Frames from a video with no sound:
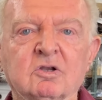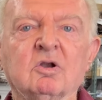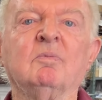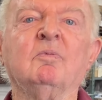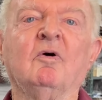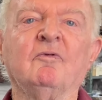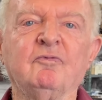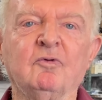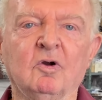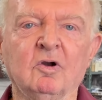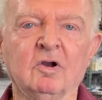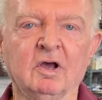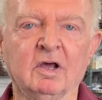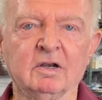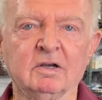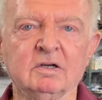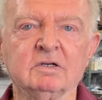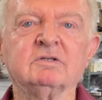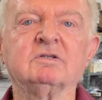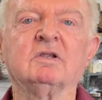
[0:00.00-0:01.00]
Turbo
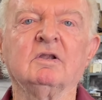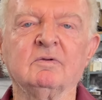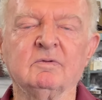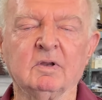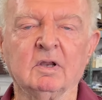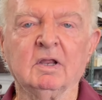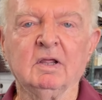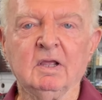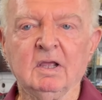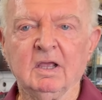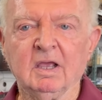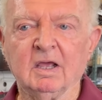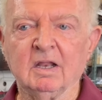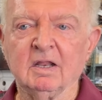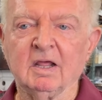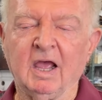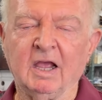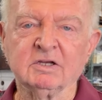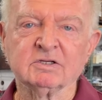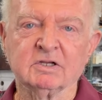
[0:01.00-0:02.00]
400s. And, and
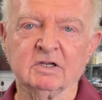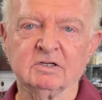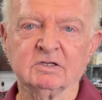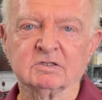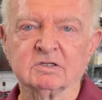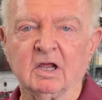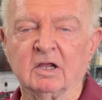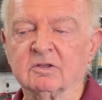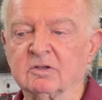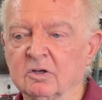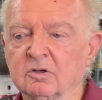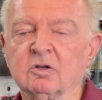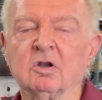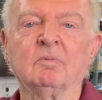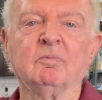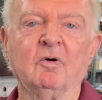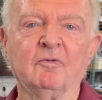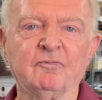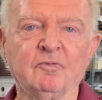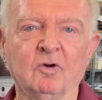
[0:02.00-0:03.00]
yeah. actually, just like the
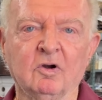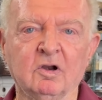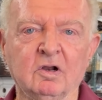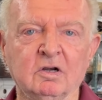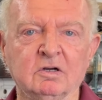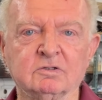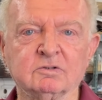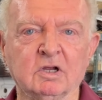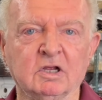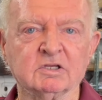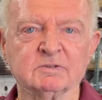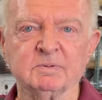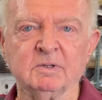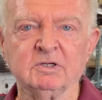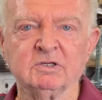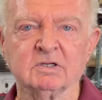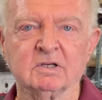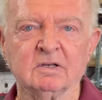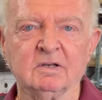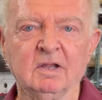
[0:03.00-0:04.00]
Turbo 400
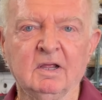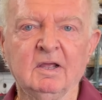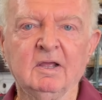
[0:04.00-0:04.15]
transmission,